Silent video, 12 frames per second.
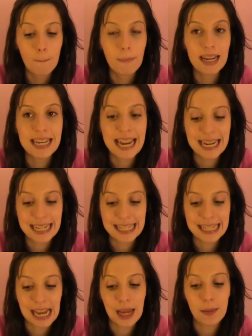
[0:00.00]
My next
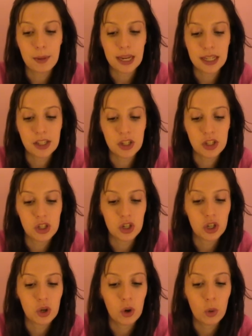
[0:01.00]
step is to
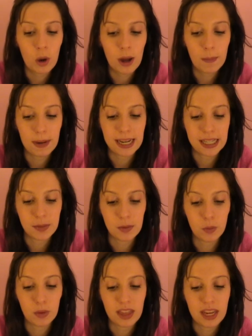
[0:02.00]
secure a work
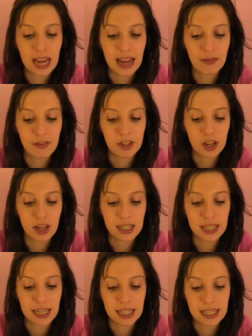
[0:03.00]
placement within
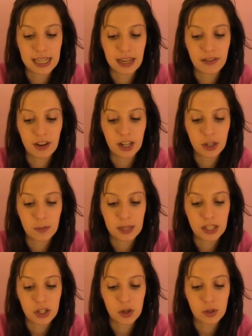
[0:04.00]
advertising to see if I could
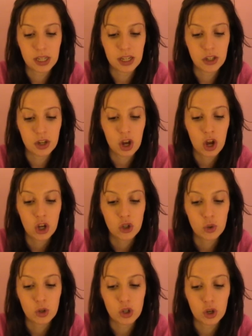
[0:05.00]
be suited
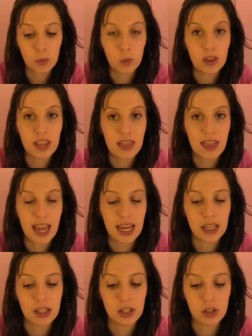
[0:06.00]
to a job within that
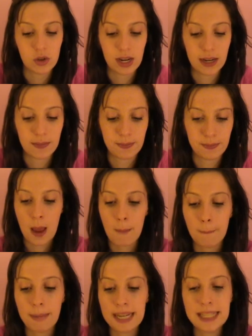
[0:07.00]
industry.
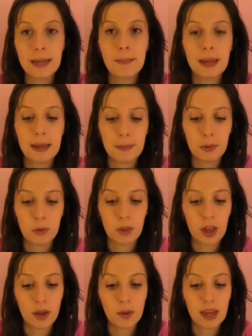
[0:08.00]
Meeting people
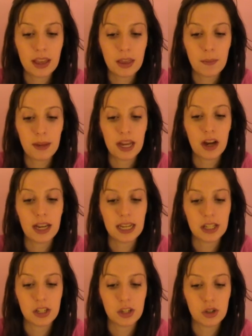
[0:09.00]
though in the PR
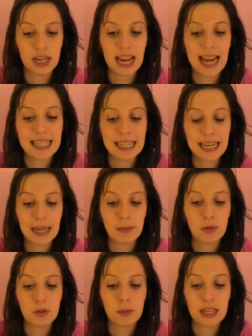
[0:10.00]
industry has
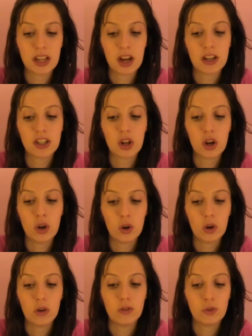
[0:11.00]
enabled me to ask a
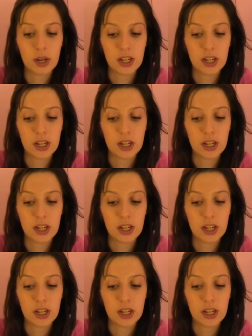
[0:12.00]
lot of